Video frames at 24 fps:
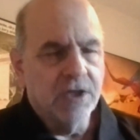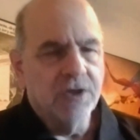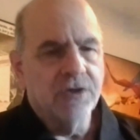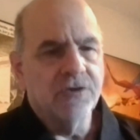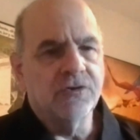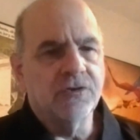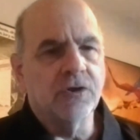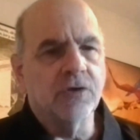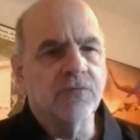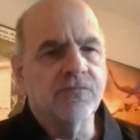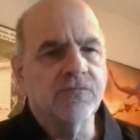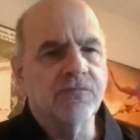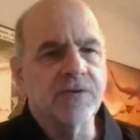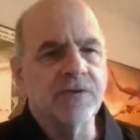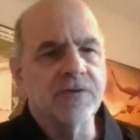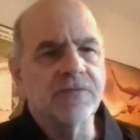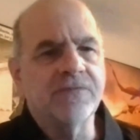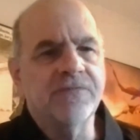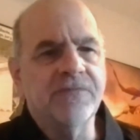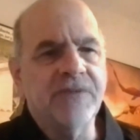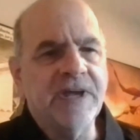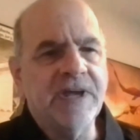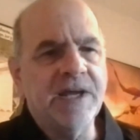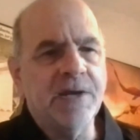So for
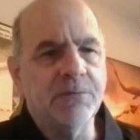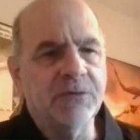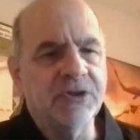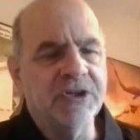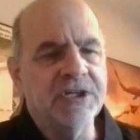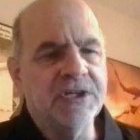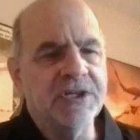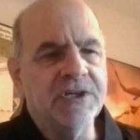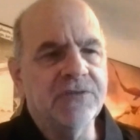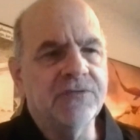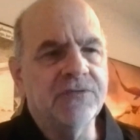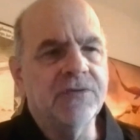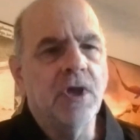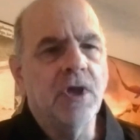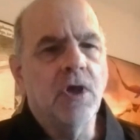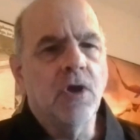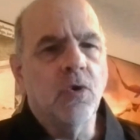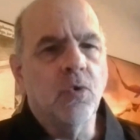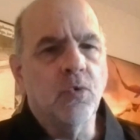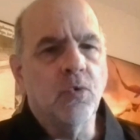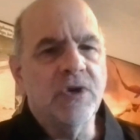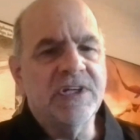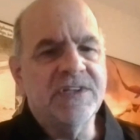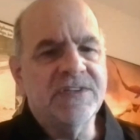families,
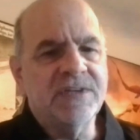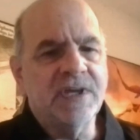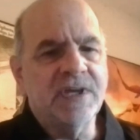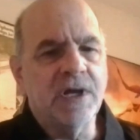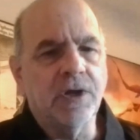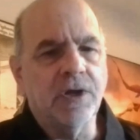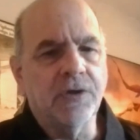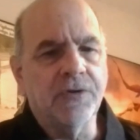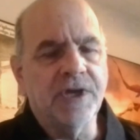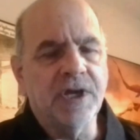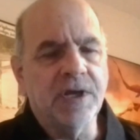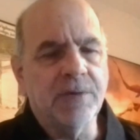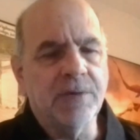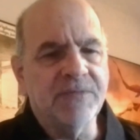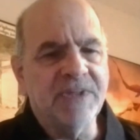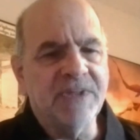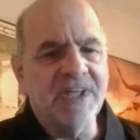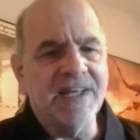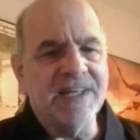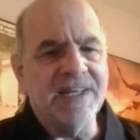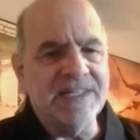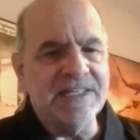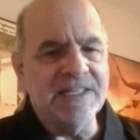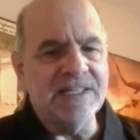we tell them
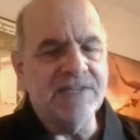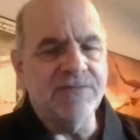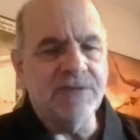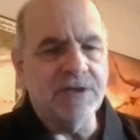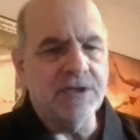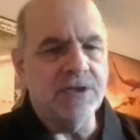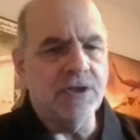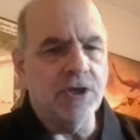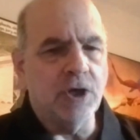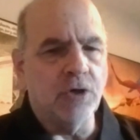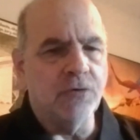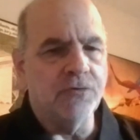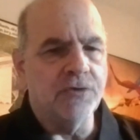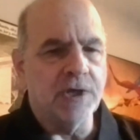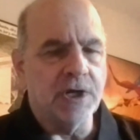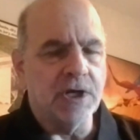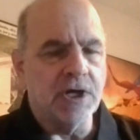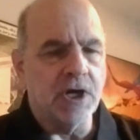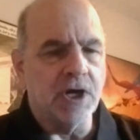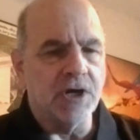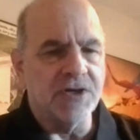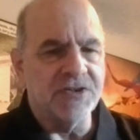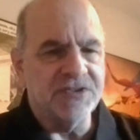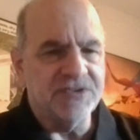that even though
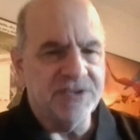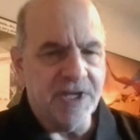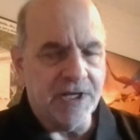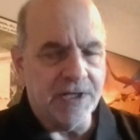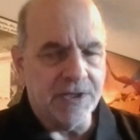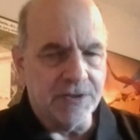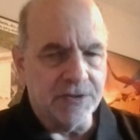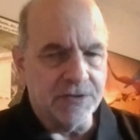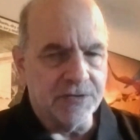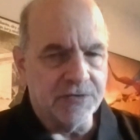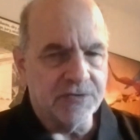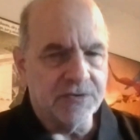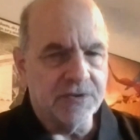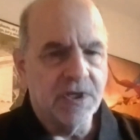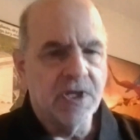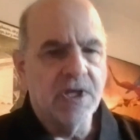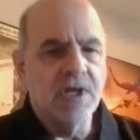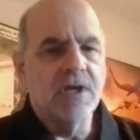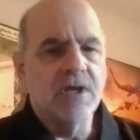they are sentenced,